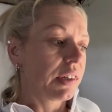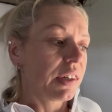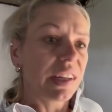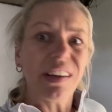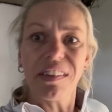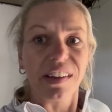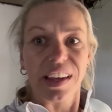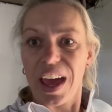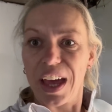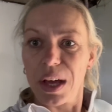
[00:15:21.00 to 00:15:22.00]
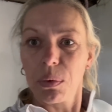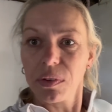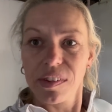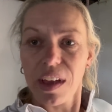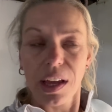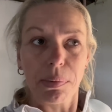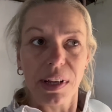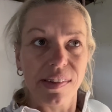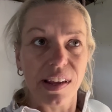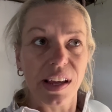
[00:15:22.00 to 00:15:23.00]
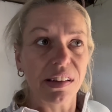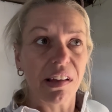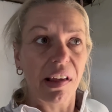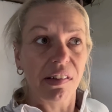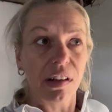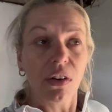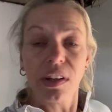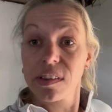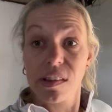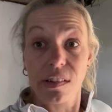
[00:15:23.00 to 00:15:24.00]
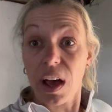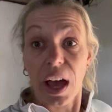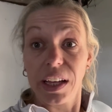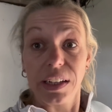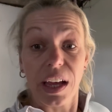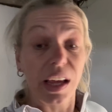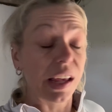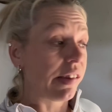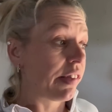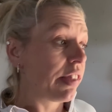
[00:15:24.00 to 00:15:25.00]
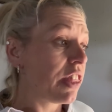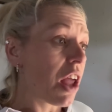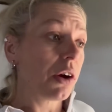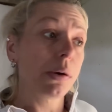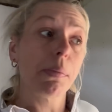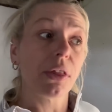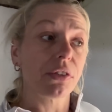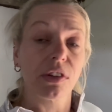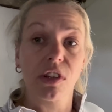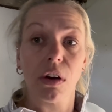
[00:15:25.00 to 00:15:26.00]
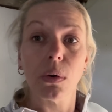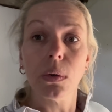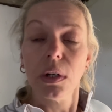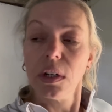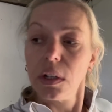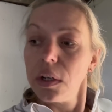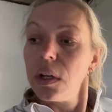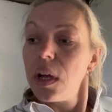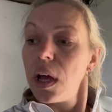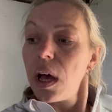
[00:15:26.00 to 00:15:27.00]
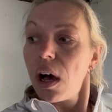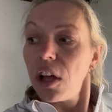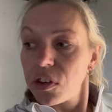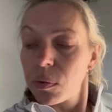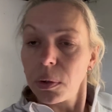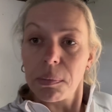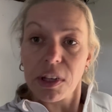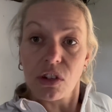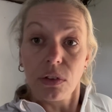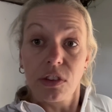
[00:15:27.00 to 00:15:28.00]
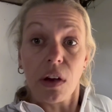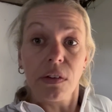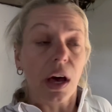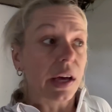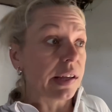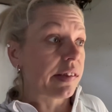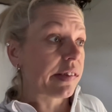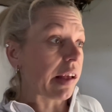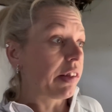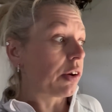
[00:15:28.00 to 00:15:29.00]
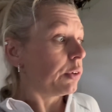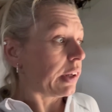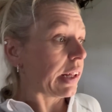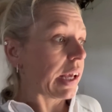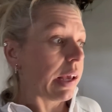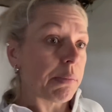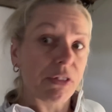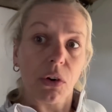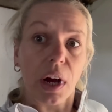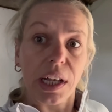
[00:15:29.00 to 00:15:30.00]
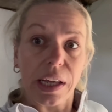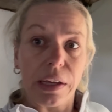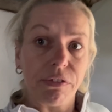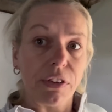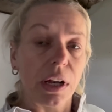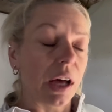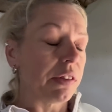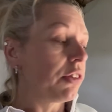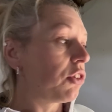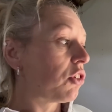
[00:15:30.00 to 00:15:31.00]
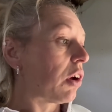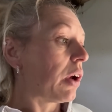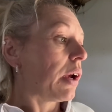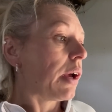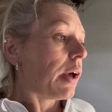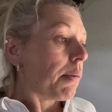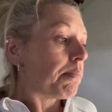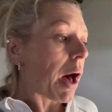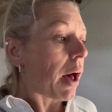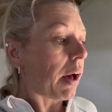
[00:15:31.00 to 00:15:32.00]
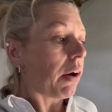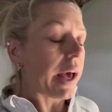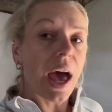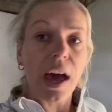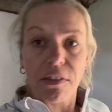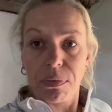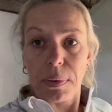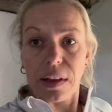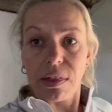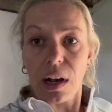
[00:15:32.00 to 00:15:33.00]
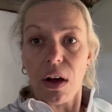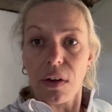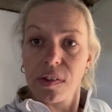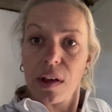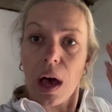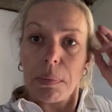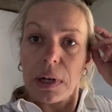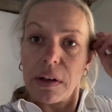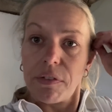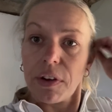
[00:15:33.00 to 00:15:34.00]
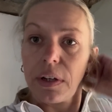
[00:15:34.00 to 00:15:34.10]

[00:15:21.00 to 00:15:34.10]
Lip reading: he doesn't care what stable he's in. As long as he's got a hay net, he's no bother at all. I just want to make sure Donut is settled in here before I leave for lunch. But I have been the last couple of